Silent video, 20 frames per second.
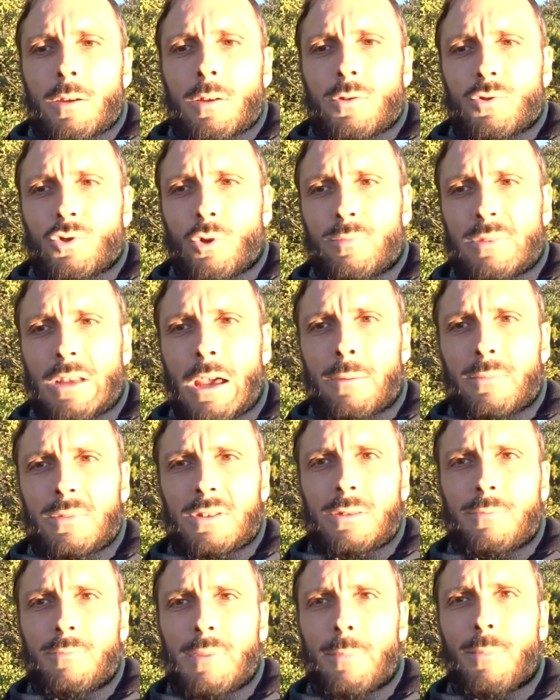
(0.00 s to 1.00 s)

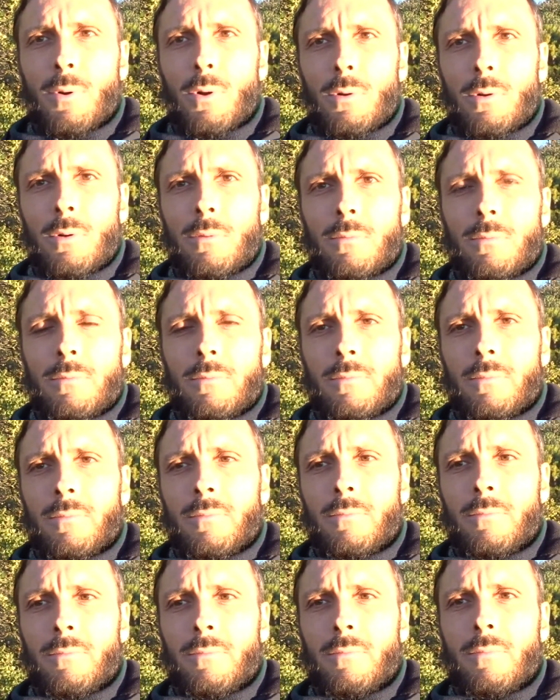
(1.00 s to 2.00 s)
Sometimes people
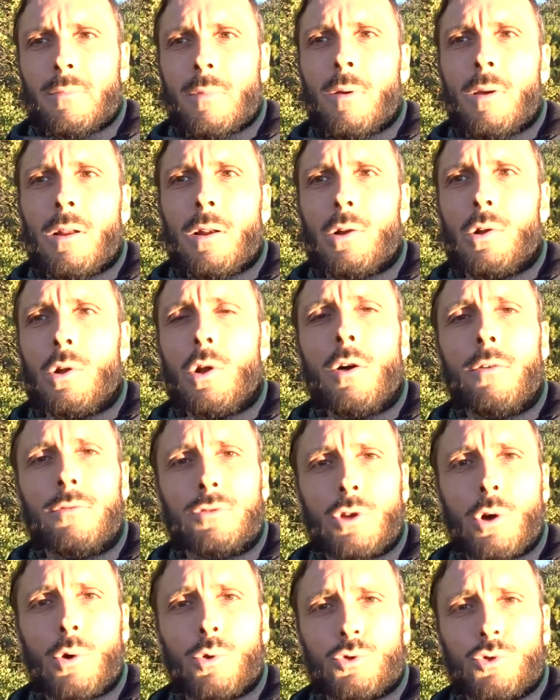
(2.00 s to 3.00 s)

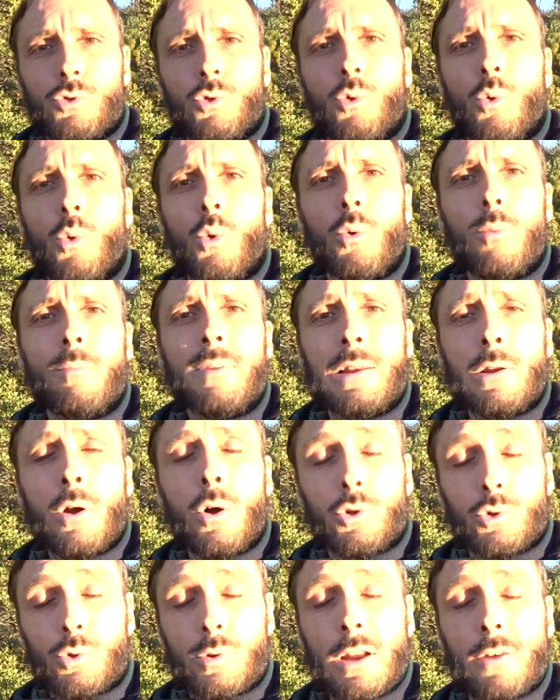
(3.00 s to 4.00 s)
love those who
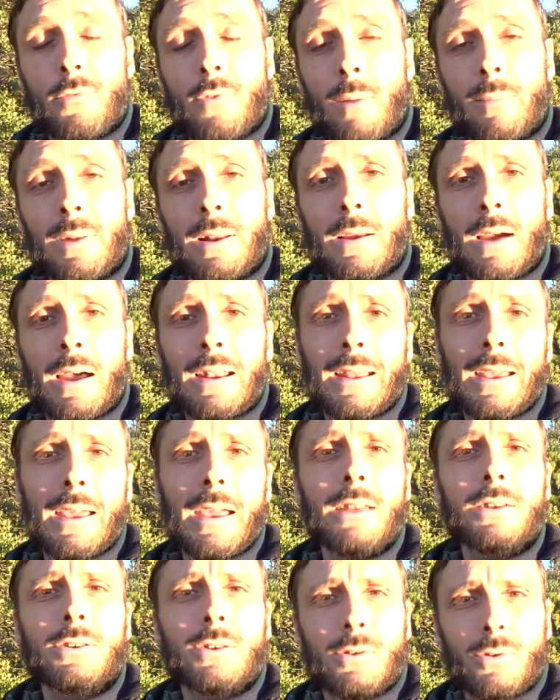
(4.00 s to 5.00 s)
belong to their family and
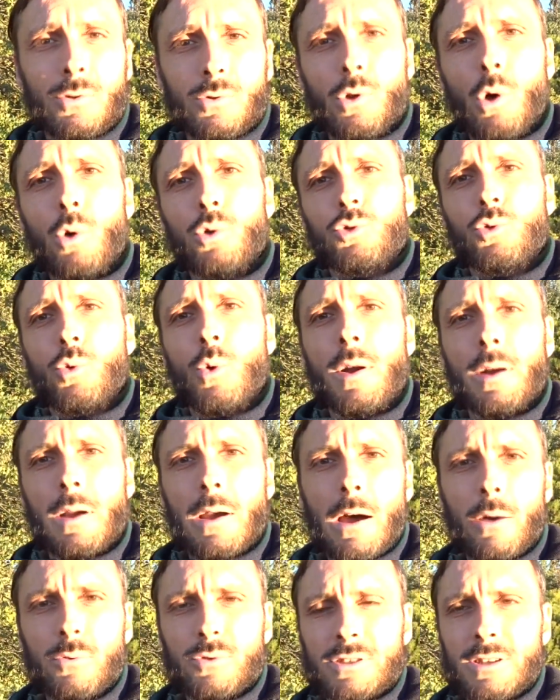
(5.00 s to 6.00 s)
hate those who are
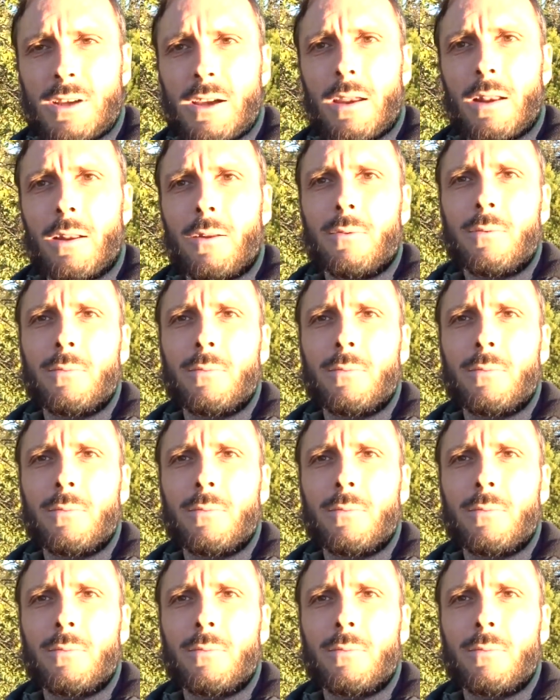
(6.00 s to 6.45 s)
outside.